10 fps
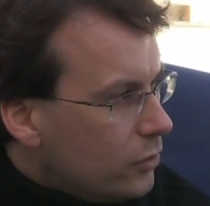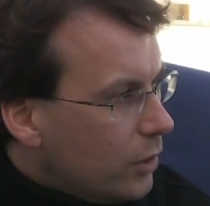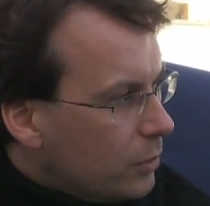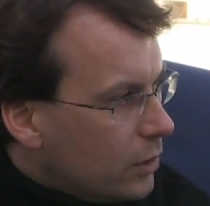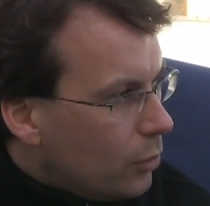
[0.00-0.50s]
on
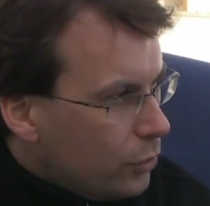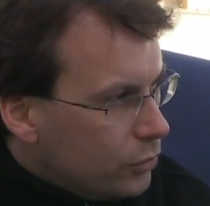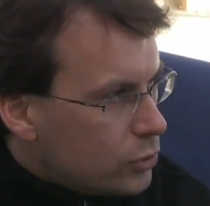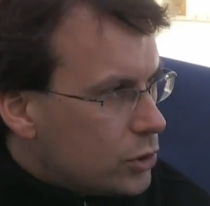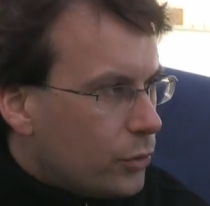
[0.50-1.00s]
our own
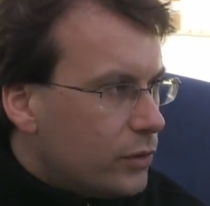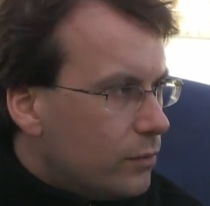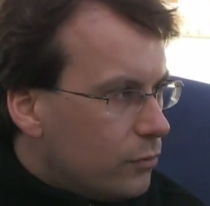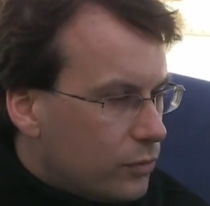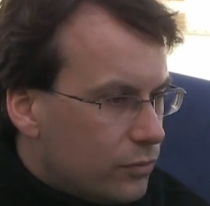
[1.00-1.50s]
to show
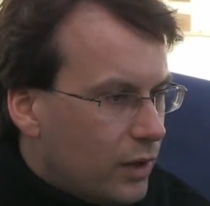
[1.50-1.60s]
them what